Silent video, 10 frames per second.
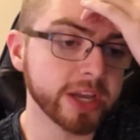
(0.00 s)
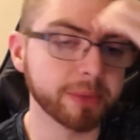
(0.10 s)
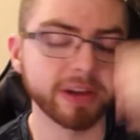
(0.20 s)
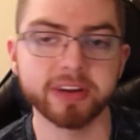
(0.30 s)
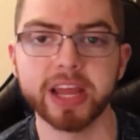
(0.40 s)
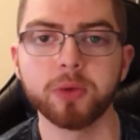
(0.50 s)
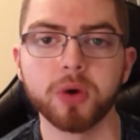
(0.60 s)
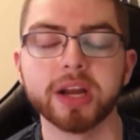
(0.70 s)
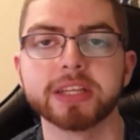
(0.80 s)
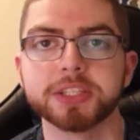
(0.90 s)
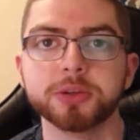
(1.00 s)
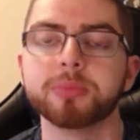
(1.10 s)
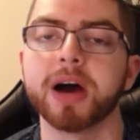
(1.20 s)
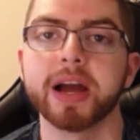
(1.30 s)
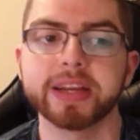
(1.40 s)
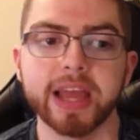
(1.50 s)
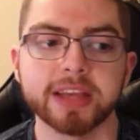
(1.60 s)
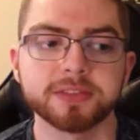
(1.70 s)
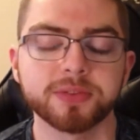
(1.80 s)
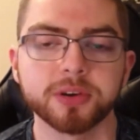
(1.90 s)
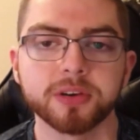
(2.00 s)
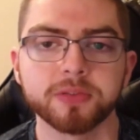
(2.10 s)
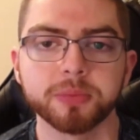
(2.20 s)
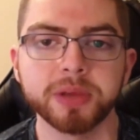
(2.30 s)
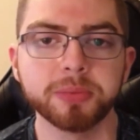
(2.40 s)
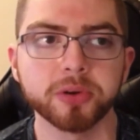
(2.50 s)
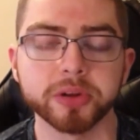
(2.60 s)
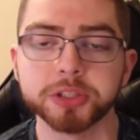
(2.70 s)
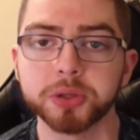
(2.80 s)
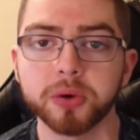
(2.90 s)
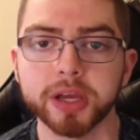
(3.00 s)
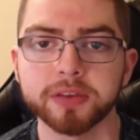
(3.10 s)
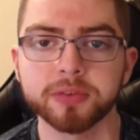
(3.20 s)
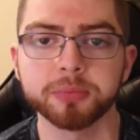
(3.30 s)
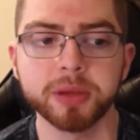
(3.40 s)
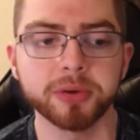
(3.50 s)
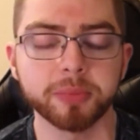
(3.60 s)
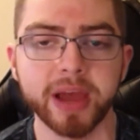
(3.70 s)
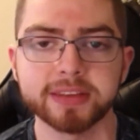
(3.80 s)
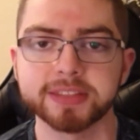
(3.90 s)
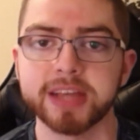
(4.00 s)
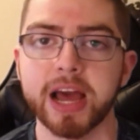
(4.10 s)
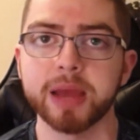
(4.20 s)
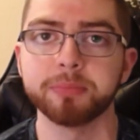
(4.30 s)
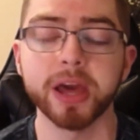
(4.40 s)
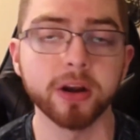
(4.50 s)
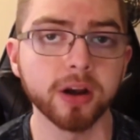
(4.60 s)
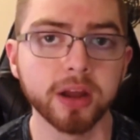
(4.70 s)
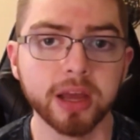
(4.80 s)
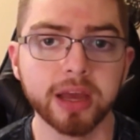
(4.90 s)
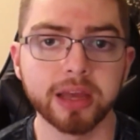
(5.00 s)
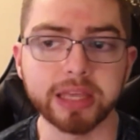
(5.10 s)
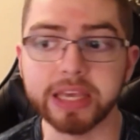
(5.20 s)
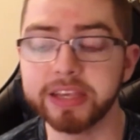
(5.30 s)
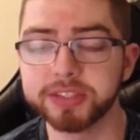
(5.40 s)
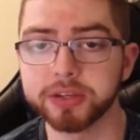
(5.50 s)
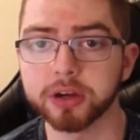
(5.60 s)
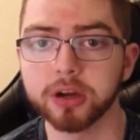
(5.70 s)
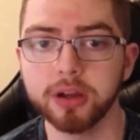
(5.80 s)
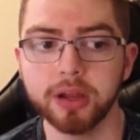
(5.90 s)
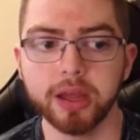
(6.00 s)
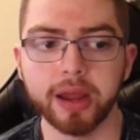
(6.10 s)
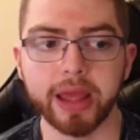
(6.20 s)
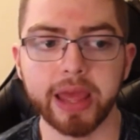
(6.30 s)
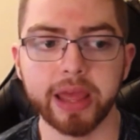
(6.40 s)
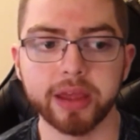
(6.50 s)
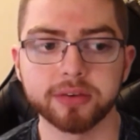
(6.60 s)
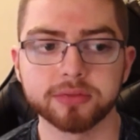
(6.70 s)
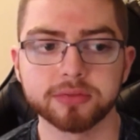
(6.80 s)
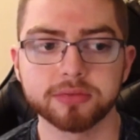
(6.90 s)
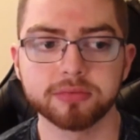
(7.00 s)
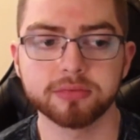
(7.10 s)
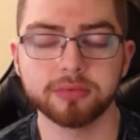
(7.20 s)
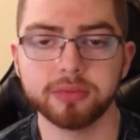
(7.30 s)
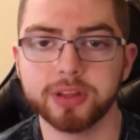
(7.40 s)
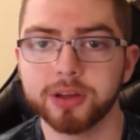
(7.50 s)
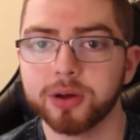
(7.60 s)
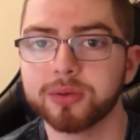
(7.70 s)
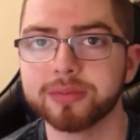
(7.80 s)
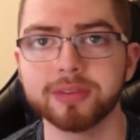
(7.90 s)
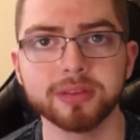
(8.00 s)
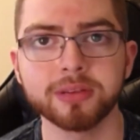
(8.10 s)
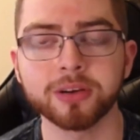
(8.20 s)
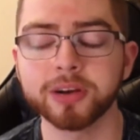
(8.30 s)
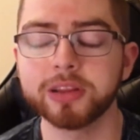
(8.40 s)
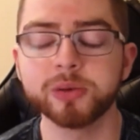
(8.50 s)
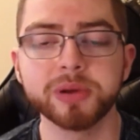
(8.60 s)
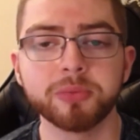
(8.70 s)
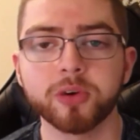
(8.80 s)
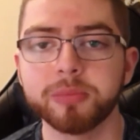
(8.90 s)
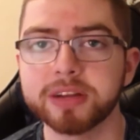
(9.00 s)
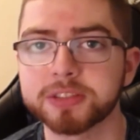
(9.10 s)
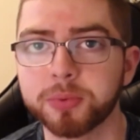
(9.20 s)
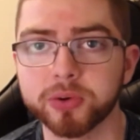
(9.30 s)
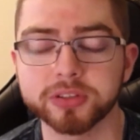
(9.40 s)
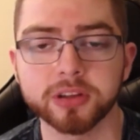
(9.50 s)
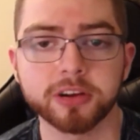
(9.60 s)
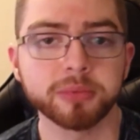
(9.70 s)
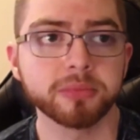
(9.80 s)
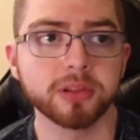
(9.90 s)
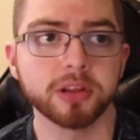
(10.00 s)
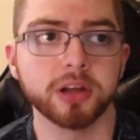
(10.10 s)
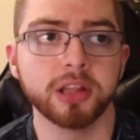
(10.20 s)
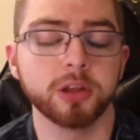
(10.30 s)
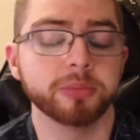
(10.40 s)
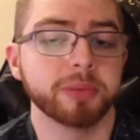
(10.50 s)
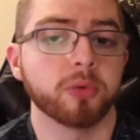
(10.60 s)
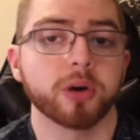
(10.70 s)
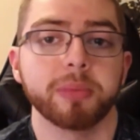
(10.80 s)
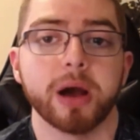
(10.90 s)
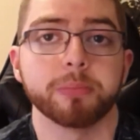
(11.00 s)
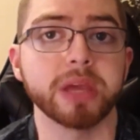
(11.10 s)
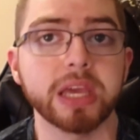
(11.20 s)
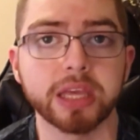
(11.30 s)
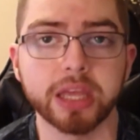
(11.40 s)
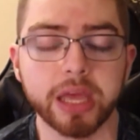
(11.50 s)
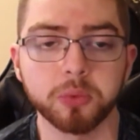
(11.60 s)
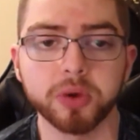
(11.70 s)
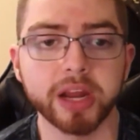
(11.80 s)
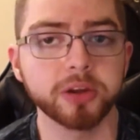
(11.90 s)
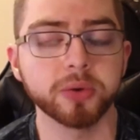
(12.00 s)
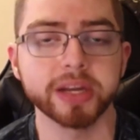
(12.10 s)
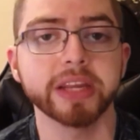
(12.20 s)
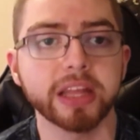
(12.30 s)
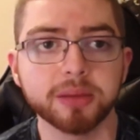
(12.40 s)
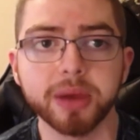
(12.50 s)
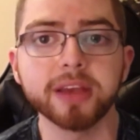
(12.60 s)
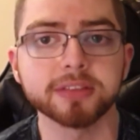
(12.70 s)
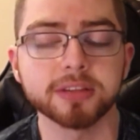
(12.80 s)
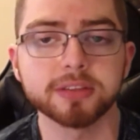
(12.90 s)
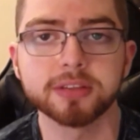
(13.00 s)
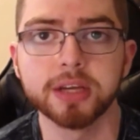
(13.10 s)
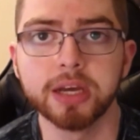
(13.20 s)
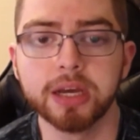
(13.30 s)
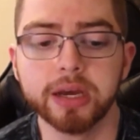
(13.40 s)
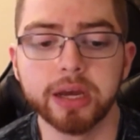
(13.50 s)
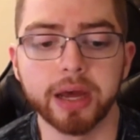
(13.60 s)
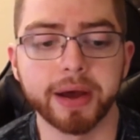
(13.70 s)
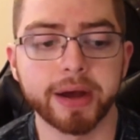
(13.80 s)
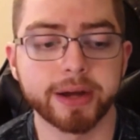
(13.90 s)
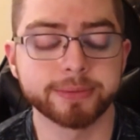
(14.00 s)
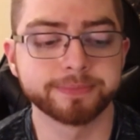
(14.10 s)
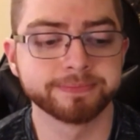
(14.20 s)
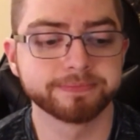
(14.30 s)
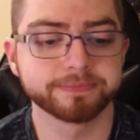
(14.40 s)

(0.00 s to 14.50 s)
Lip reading: up every day wanting to do a podcast for people to enjoy, for people to pass the time better, easier, and, learn a little bit more about sports, learn a little bit more about me and what I do on a daily basis. And